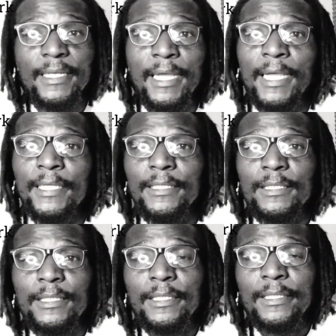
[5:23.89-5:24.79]
night.
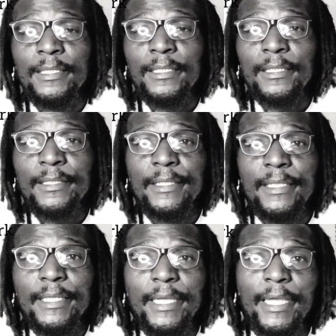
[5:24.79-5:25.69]

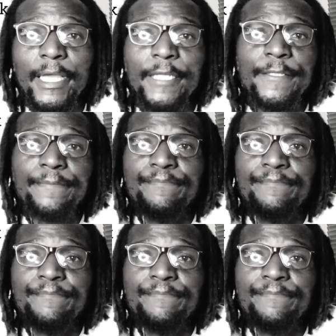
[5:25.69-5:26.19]
And